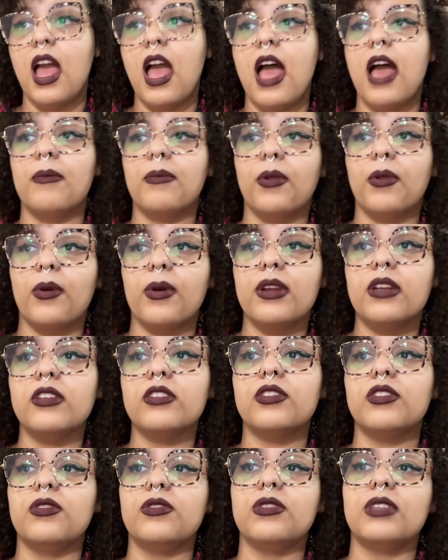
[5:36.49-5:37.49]
Employers
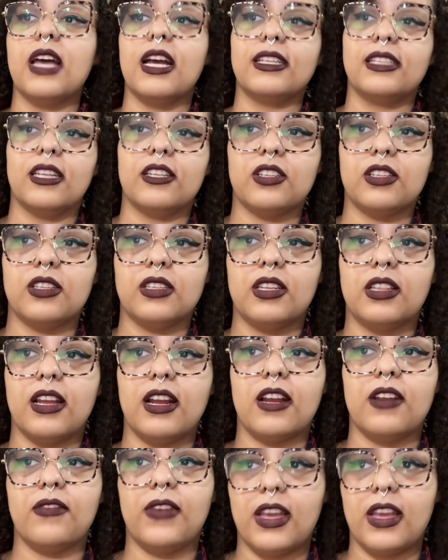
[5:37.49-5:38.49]
used that tension to their
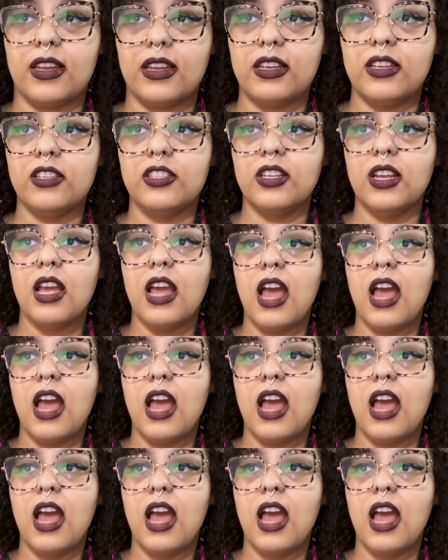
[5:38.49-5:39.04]
advantage,